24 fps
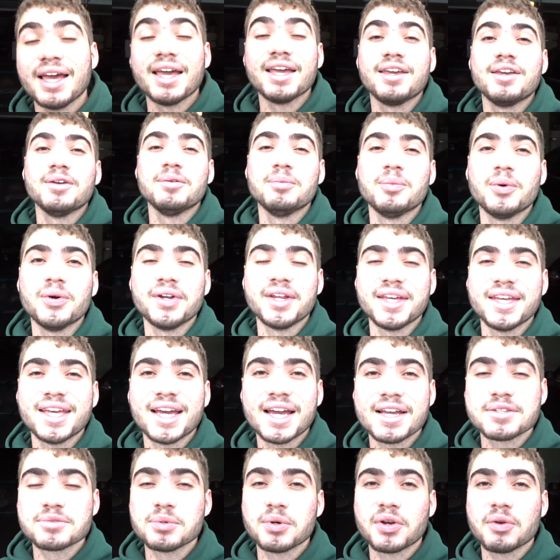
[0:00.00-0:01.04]
Hey, good morning
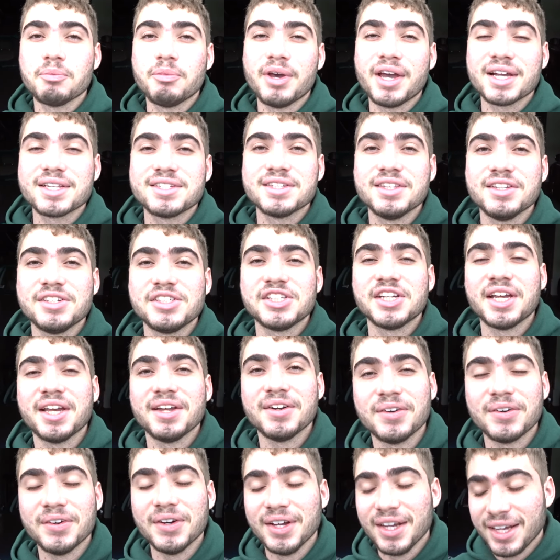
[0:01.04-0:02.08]
guys, welcome back to the
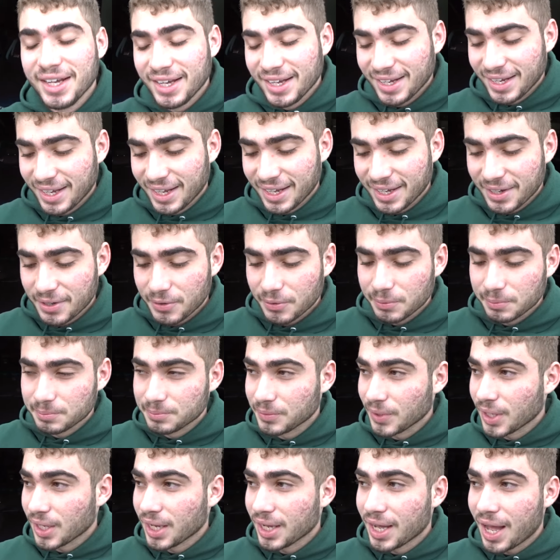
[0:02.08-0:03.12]
channel.
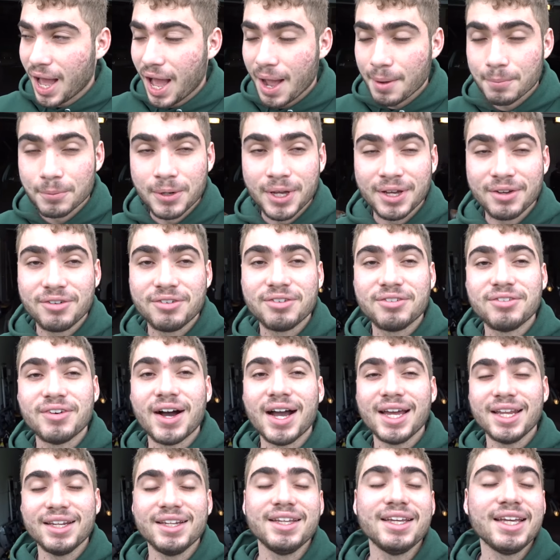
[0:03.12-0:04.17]
I'm
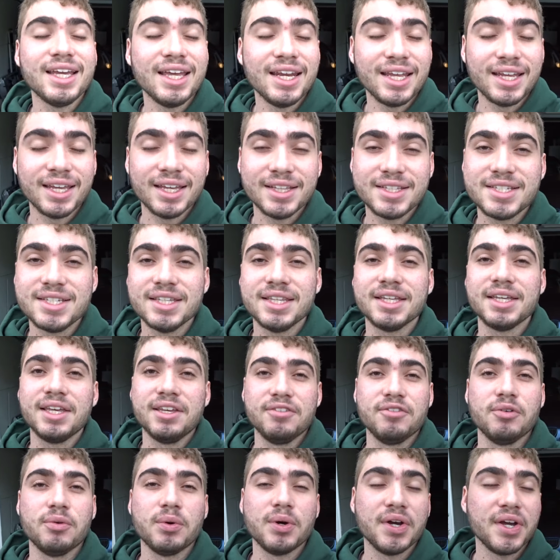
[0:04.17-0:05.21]
finally getting it to the
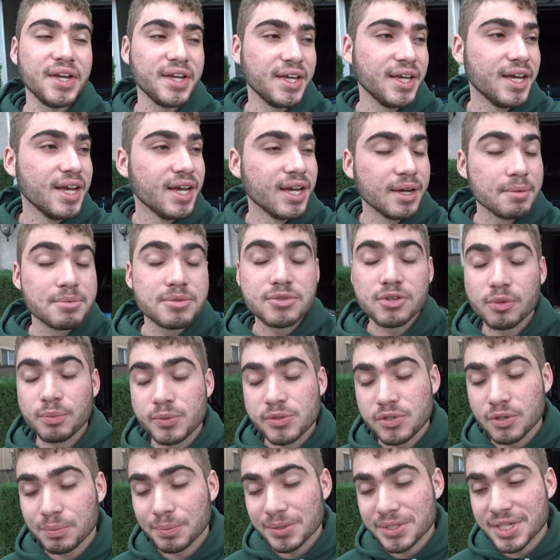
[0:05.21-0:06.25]
giveaway. I'm
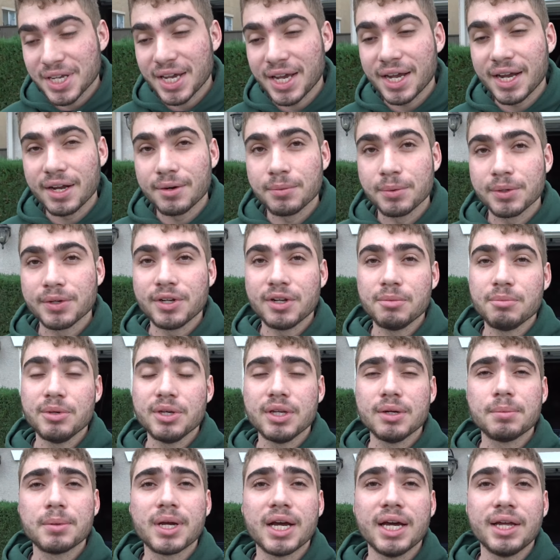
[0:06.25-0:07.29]
super tired. We're gonna
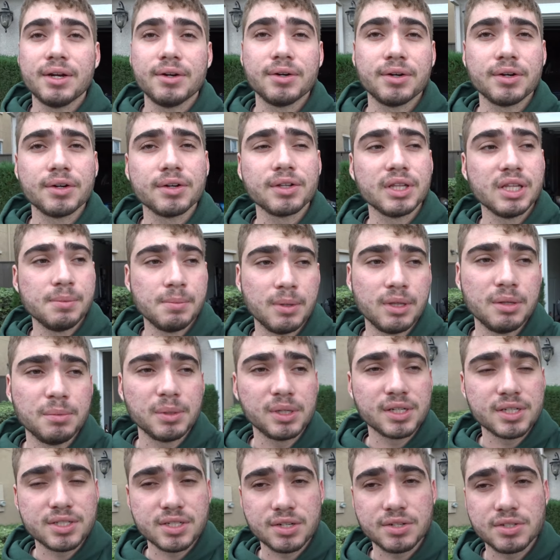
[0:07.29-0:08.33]
meet up kind of early, mainly
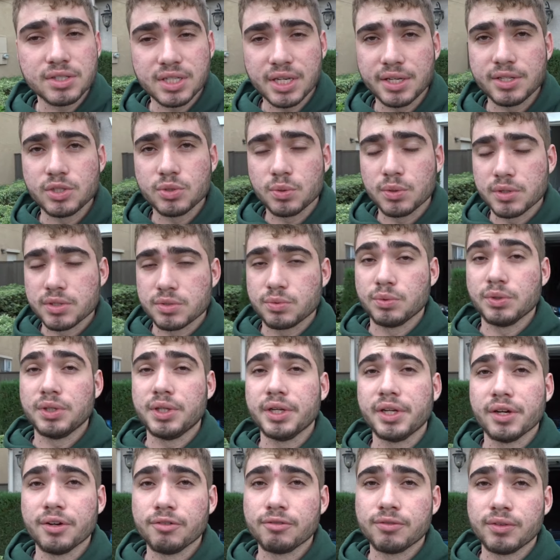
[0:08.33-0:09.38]
because our schedules
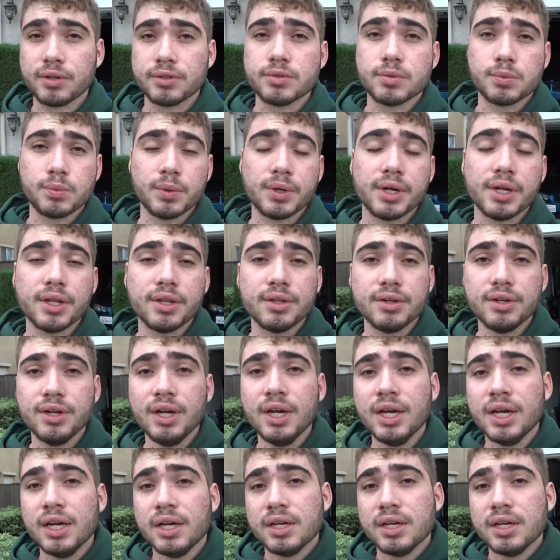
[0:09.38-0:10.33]
really conflict with one another.